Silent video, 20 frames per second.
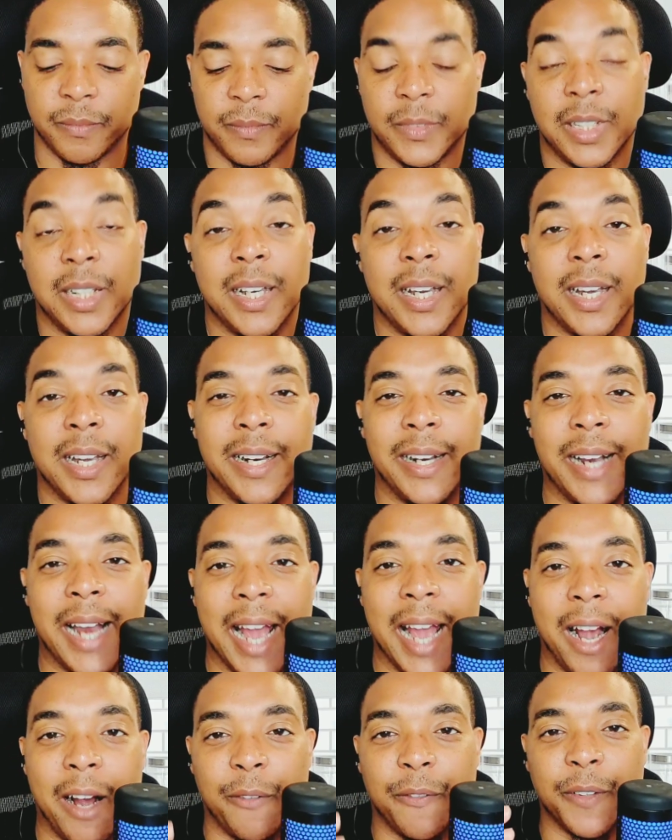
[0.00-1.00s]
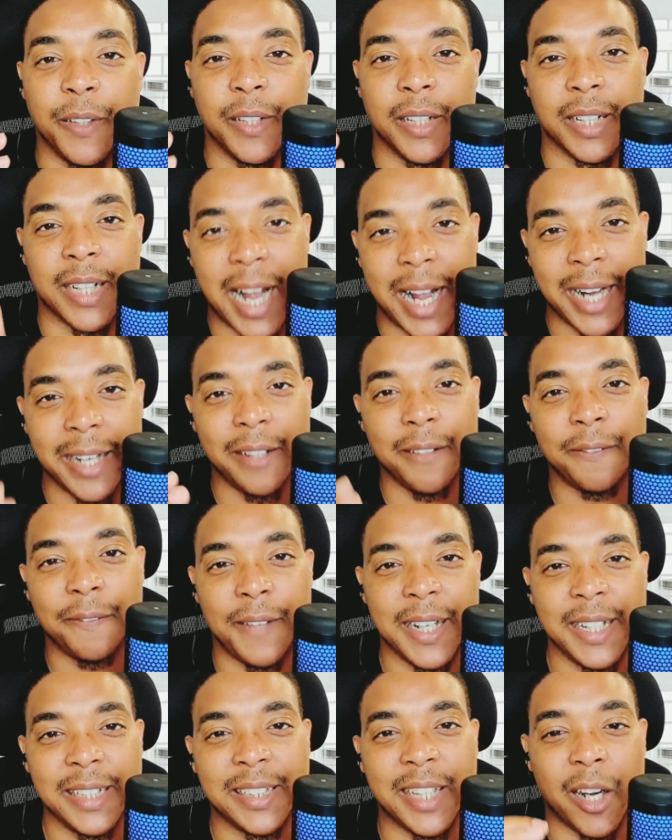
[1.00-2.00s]
Now, for the kind of fight
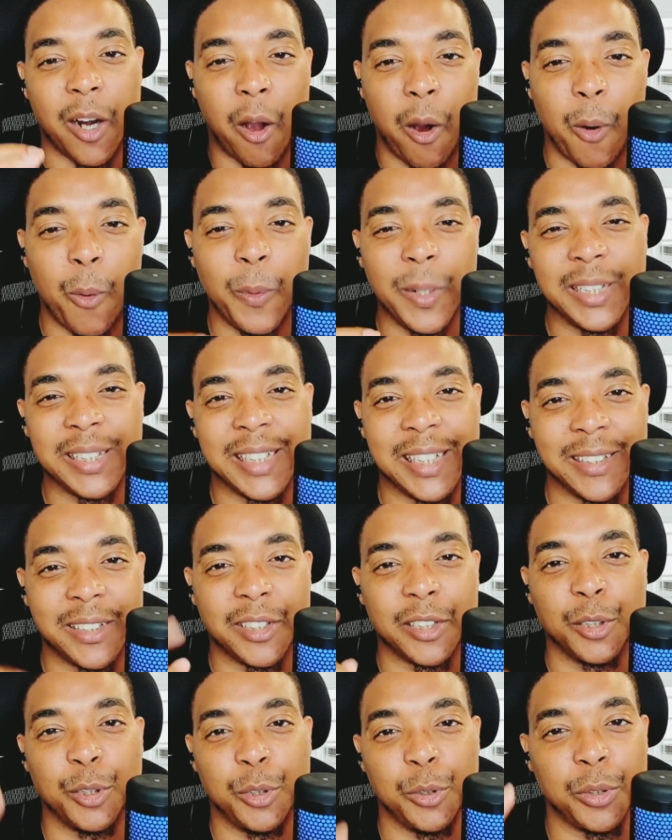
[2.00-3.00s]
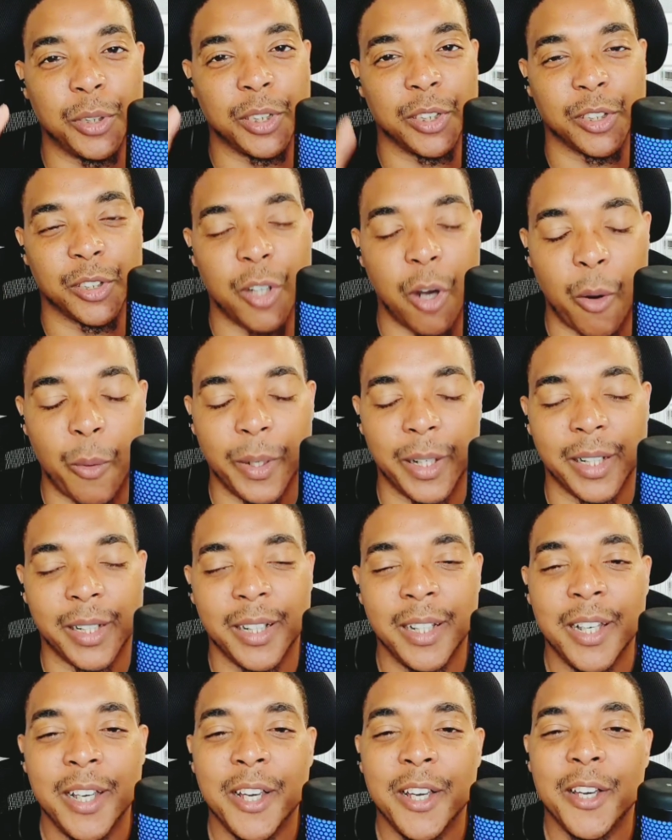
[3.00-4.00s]
that always gets the juices going,
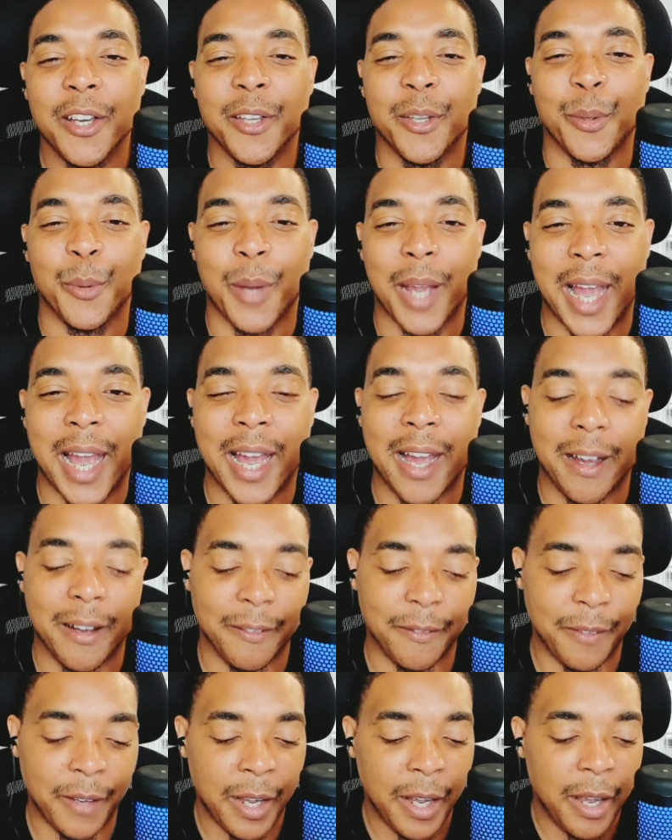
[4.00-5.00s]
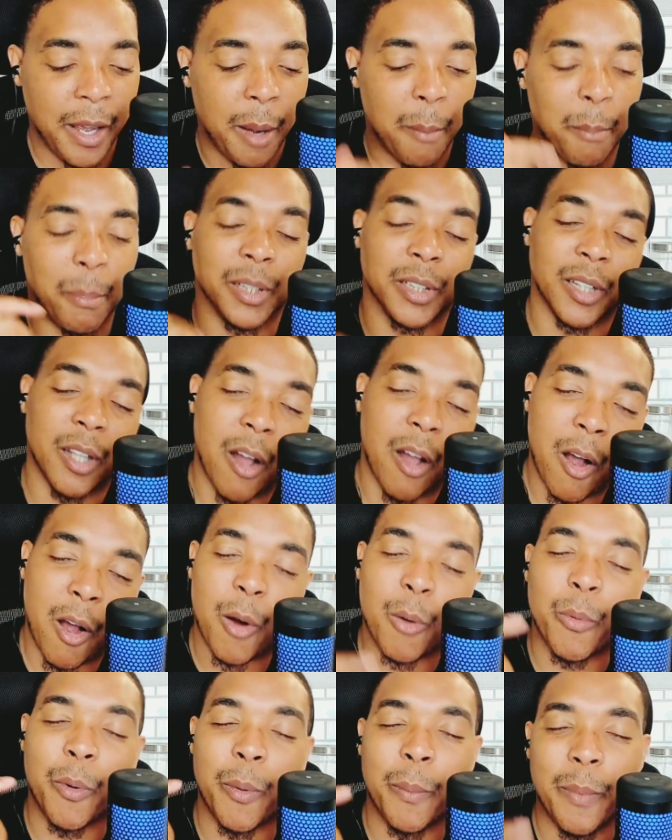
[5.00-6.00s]
you have Bilal,
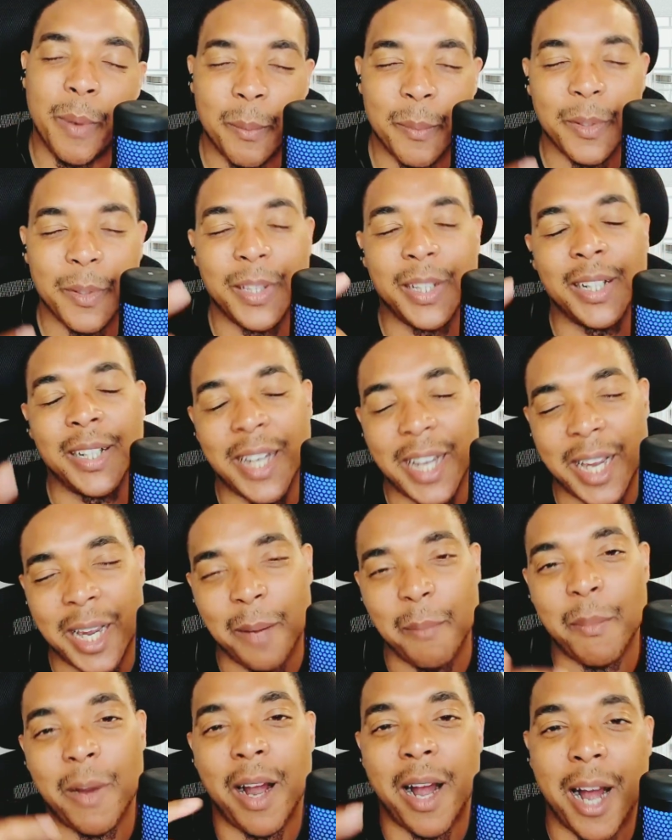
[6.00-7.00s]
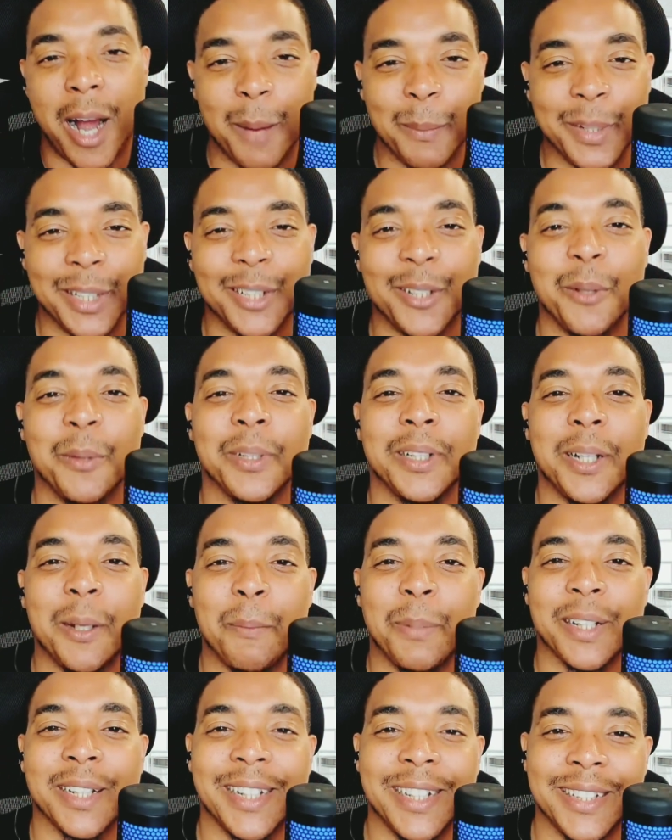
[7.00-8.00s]
remember the name, Muhammad, going up
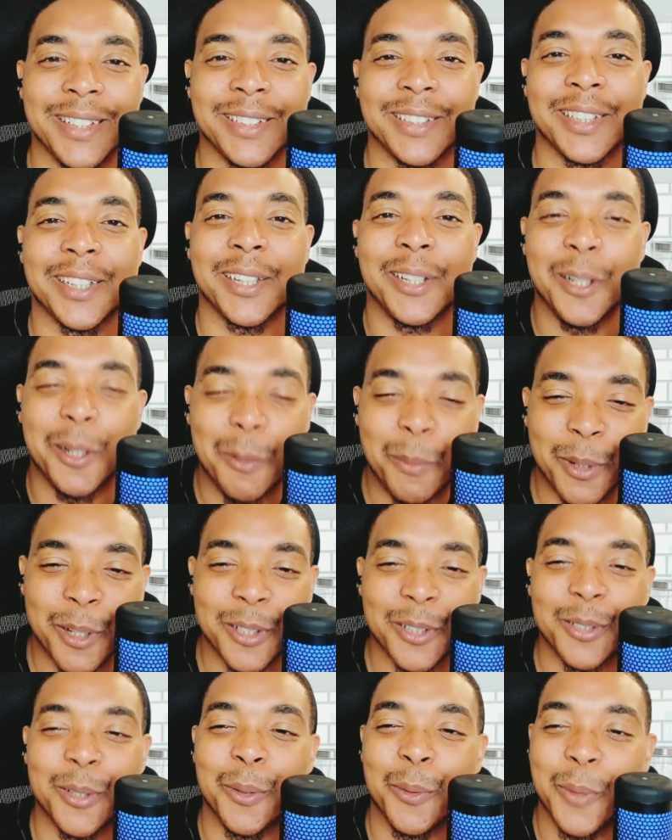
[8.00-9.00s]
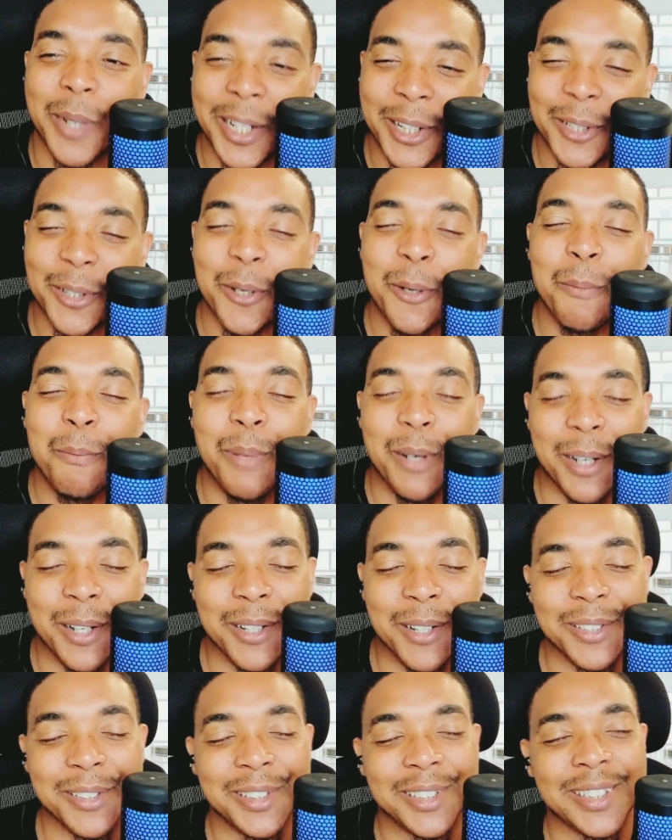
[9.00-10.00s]
against Gilbert Durango
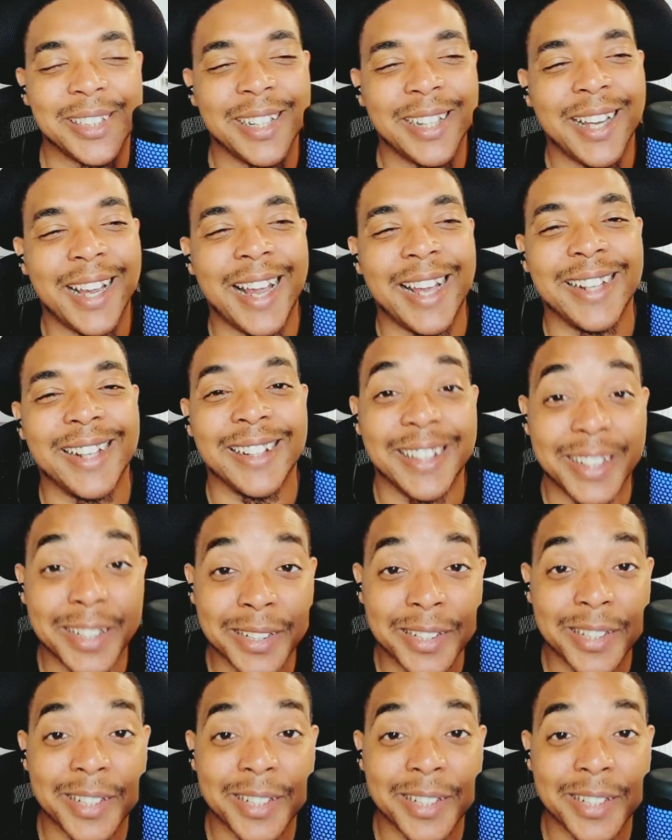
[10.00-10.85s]
Burns, and this